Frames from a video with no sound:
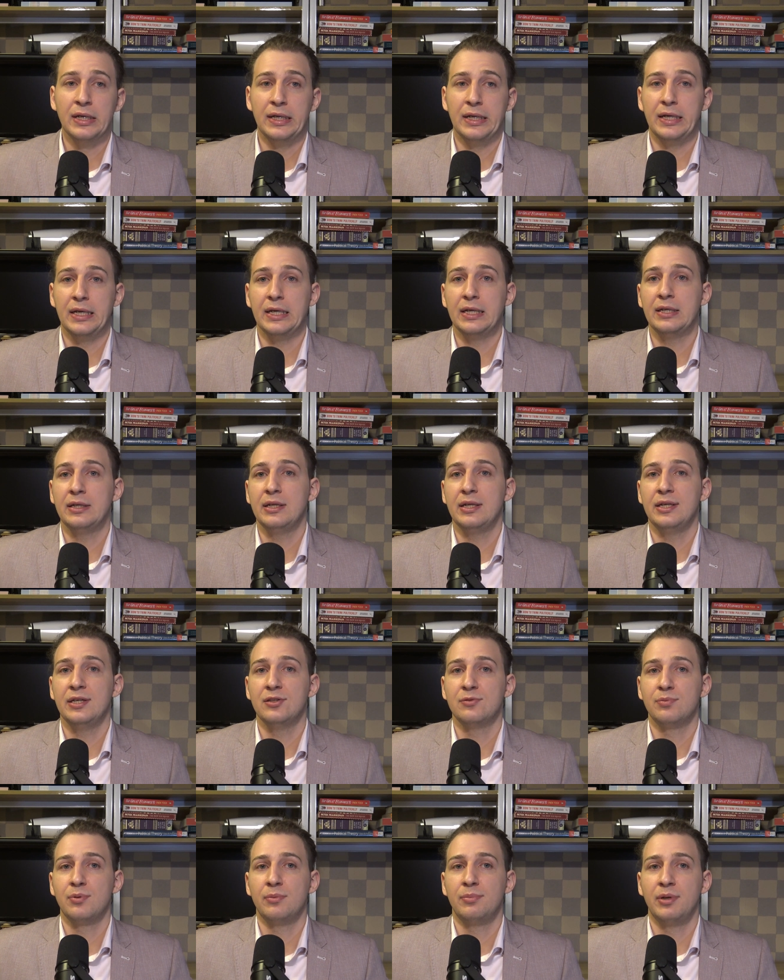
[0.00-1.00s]
and he
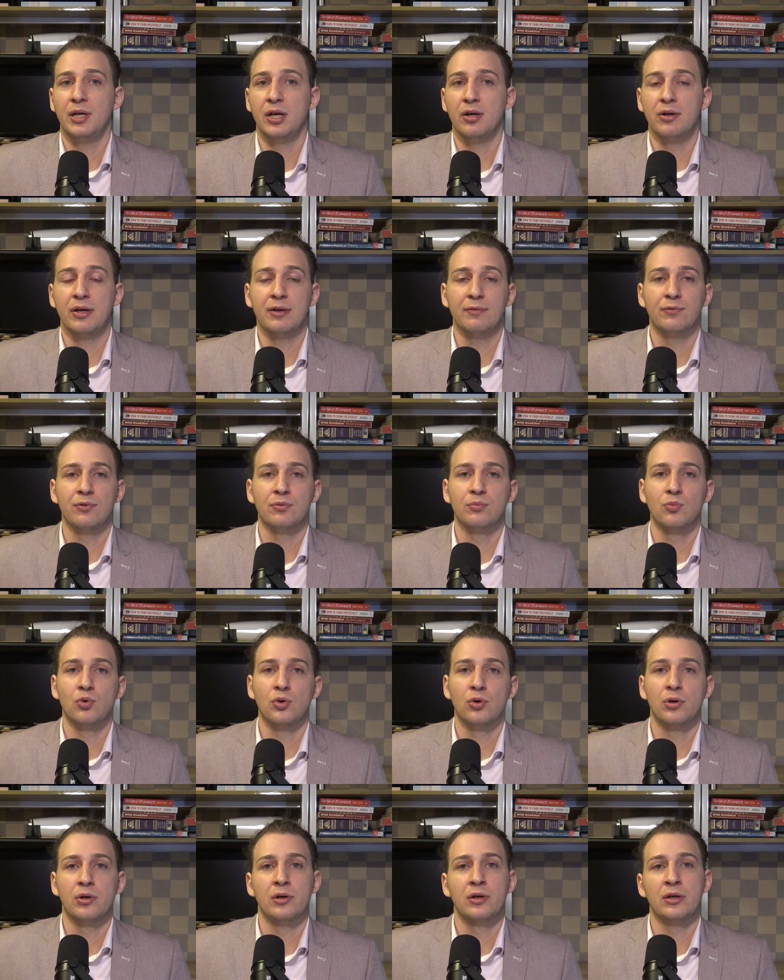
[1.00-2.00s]
is preparing for
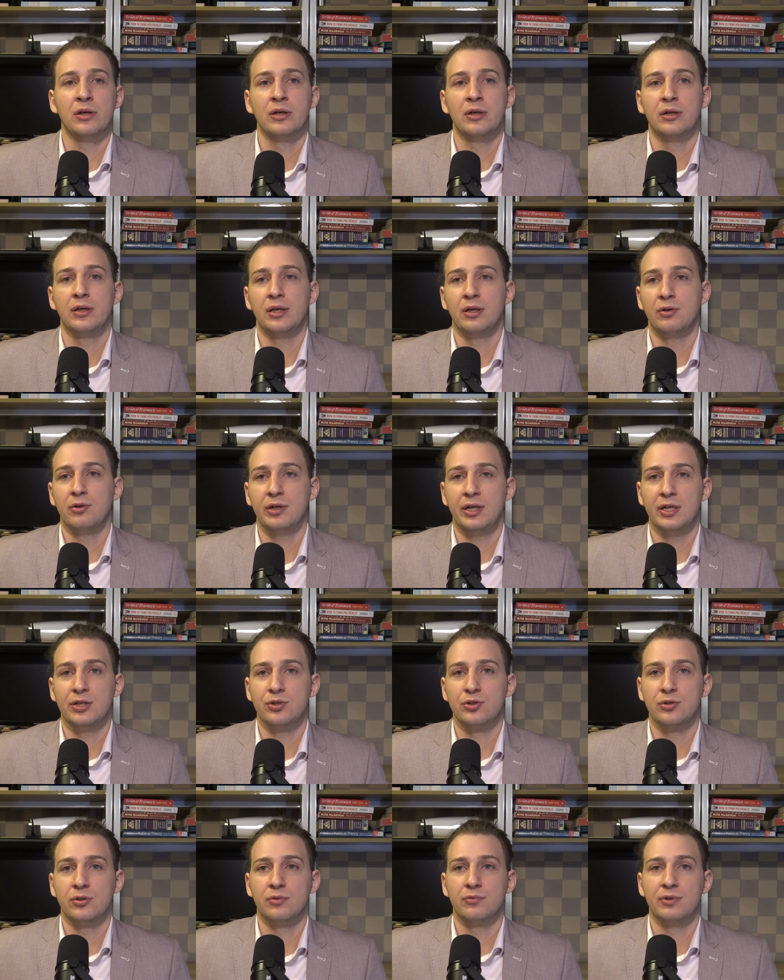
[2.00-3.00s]
more
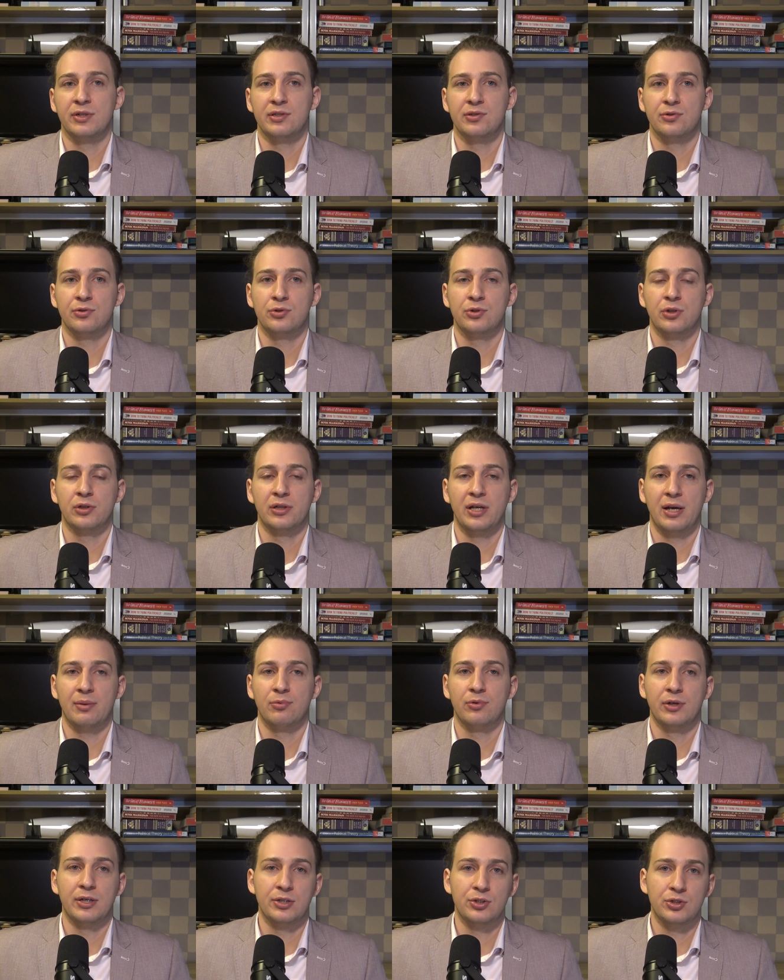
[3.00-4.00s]
international research
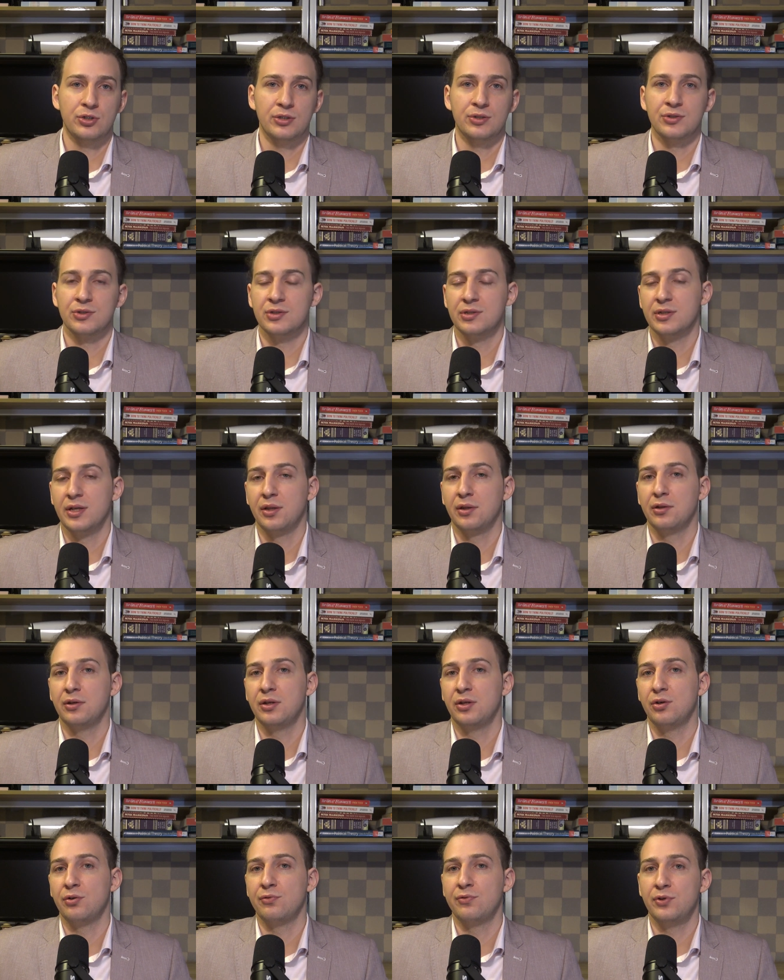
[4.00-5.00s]
collaborations in the
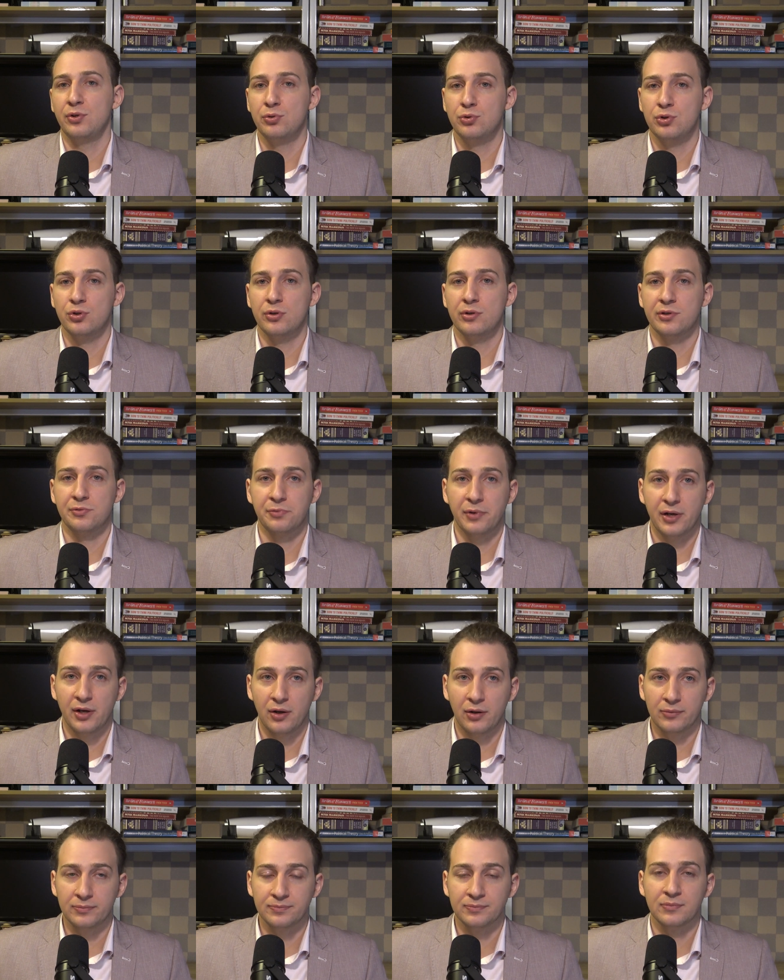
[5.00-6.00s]
near future as
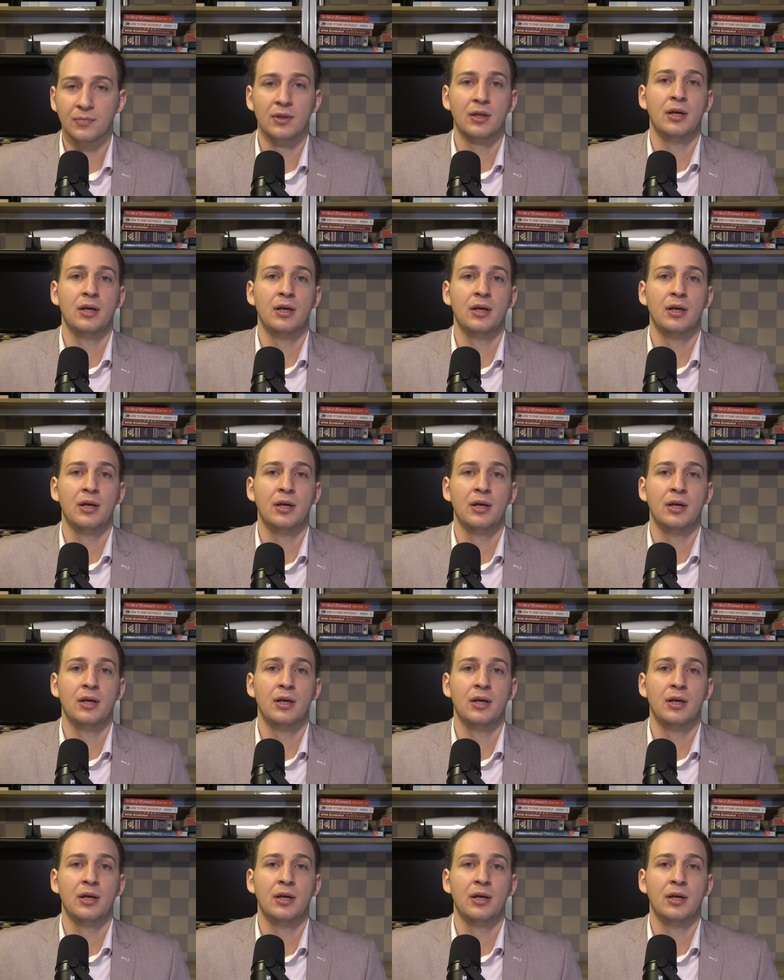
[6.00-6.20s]
well.